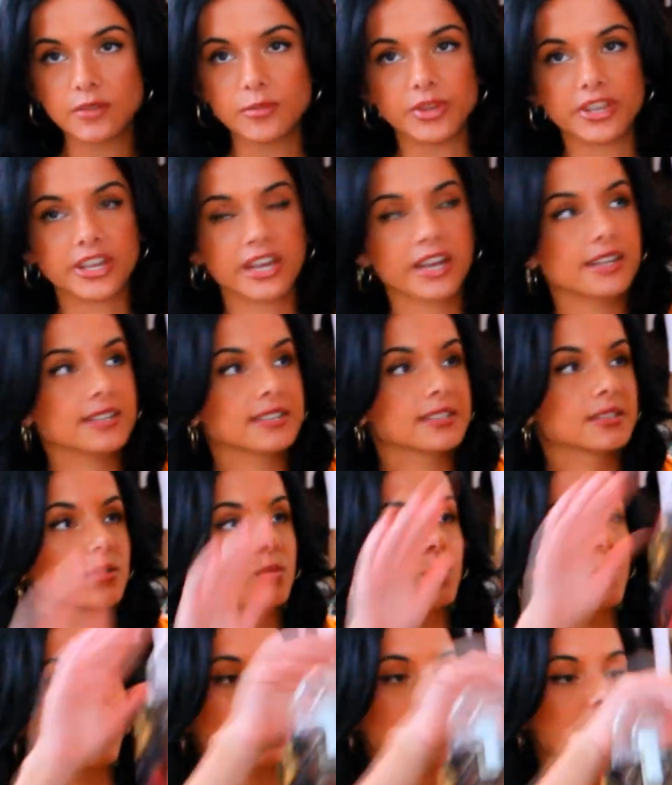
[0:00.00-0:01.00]
because
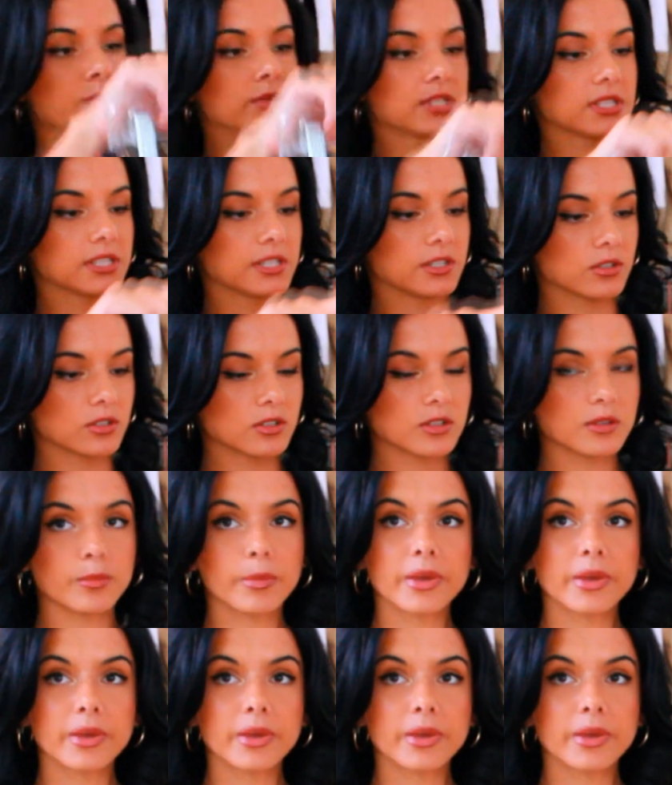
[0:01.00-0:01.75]
when I was little,